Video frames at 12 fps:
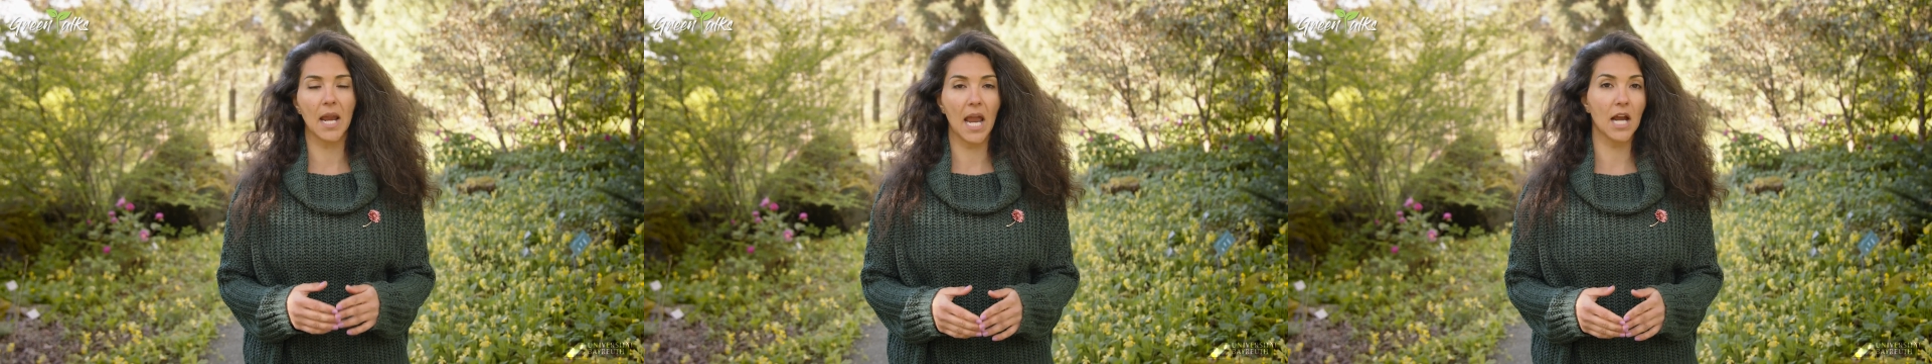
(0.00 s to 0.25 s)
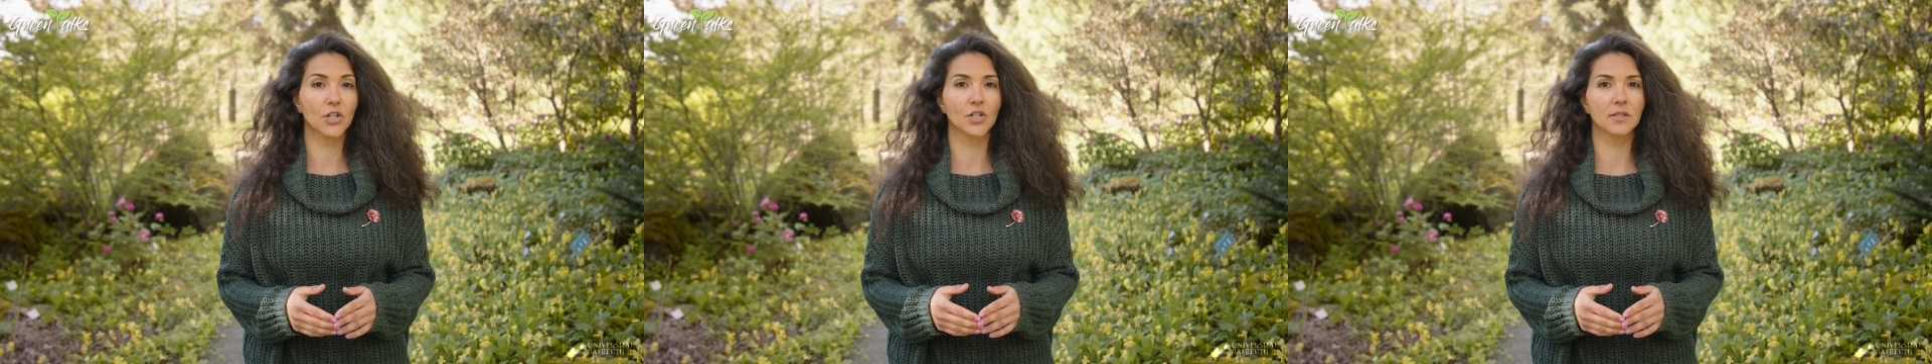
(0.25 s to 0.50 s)

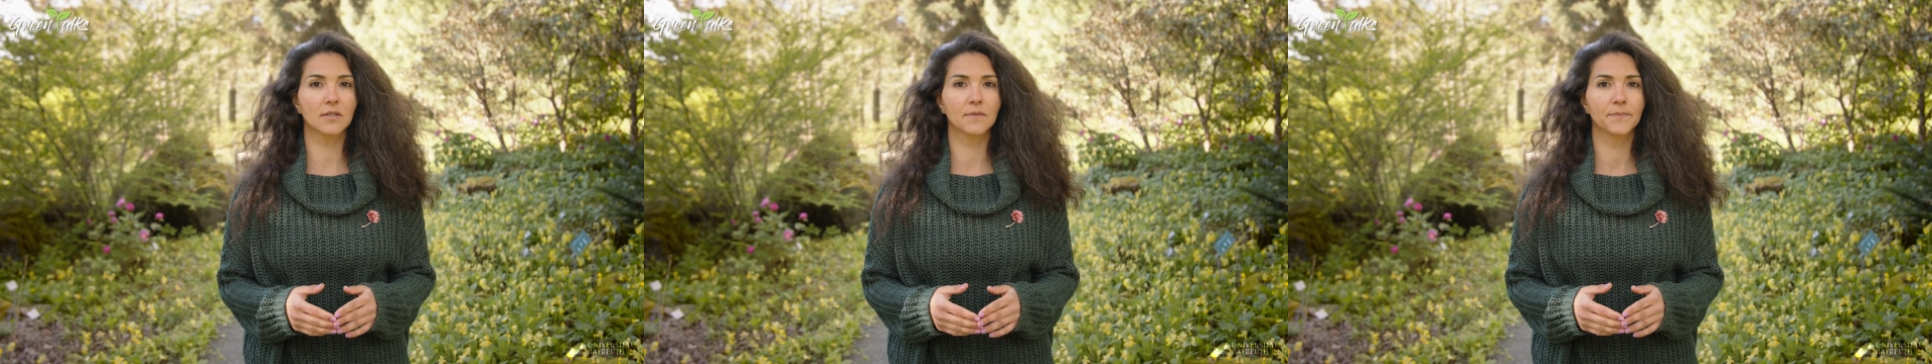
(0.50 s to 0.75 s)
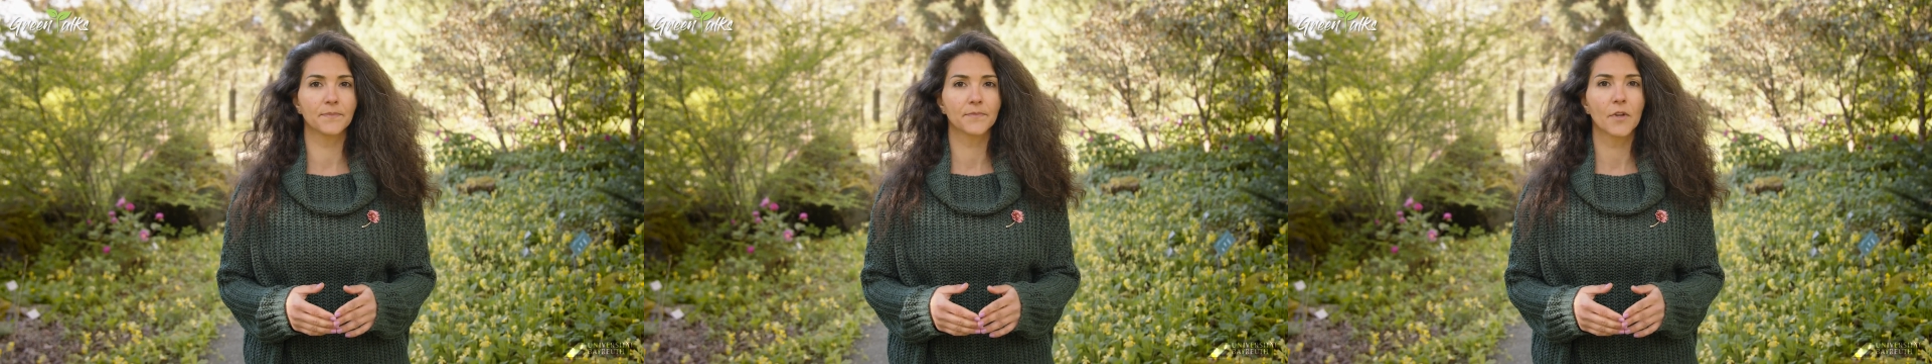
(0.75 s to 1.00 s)
actions
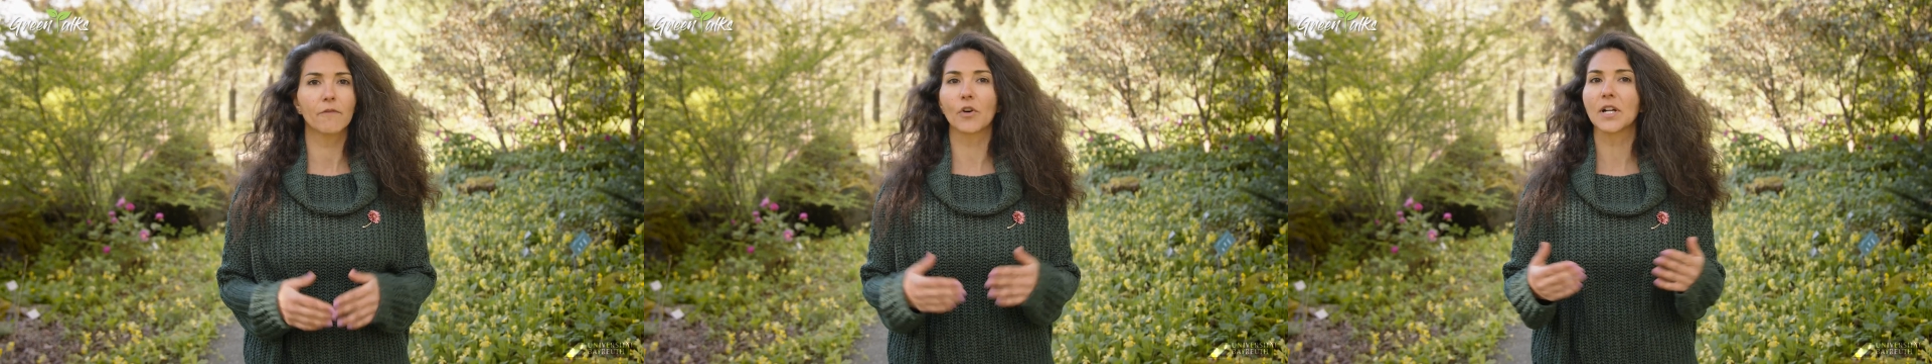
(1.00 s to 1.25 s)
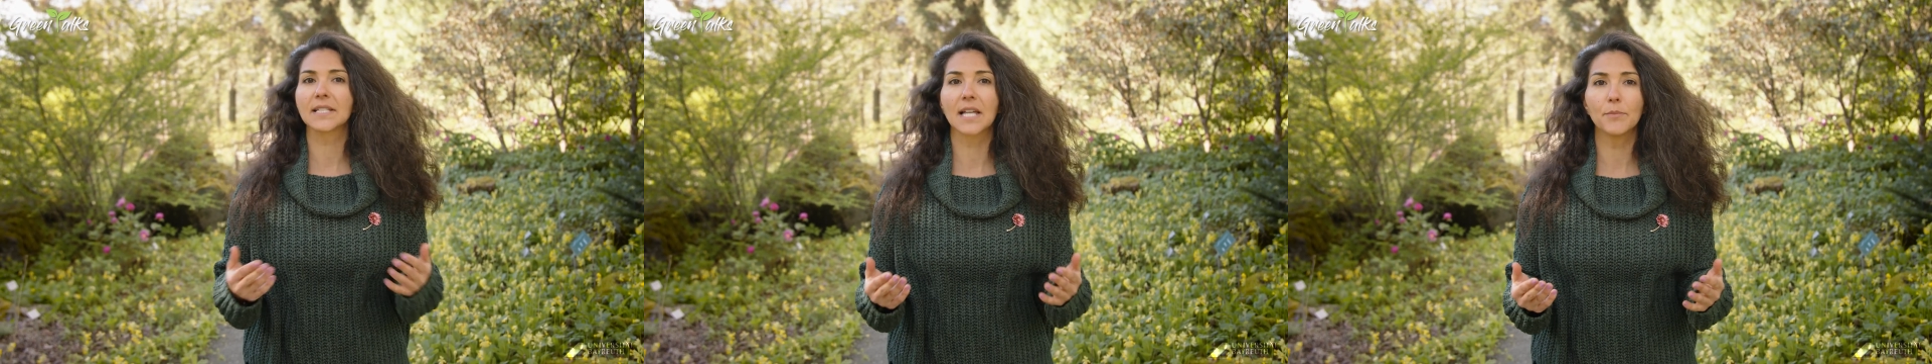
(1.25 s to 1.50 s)
for
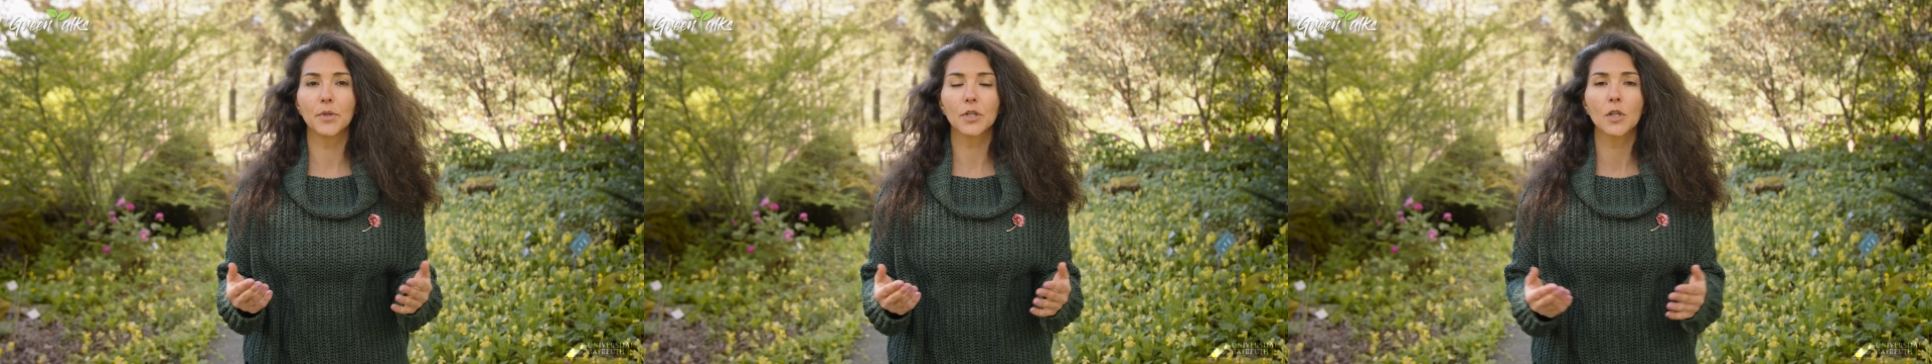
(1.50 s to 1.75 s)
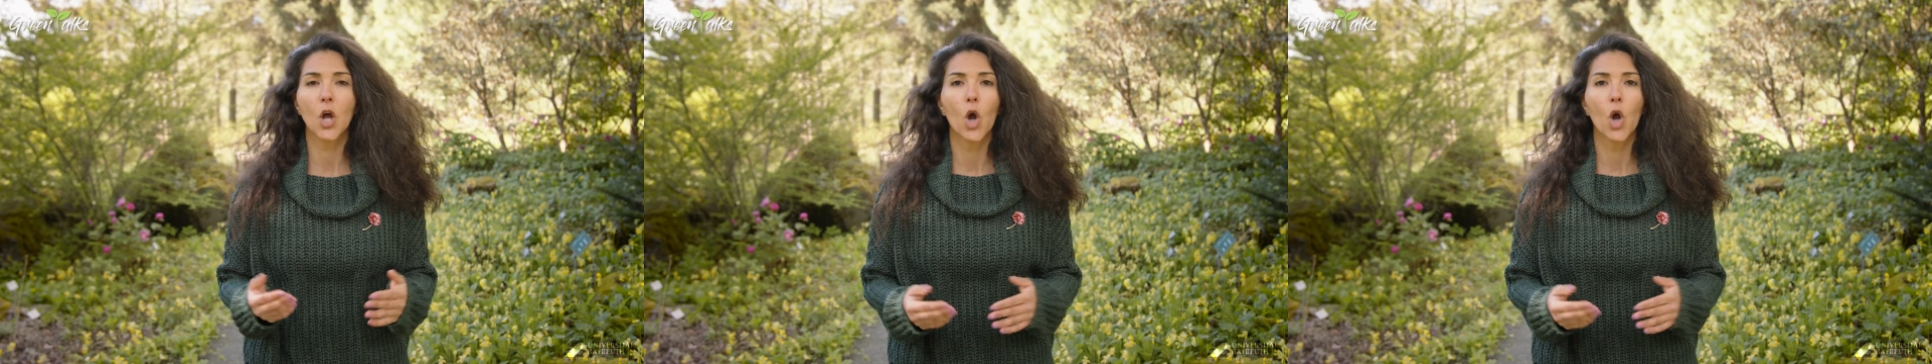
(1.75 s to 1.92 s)
example,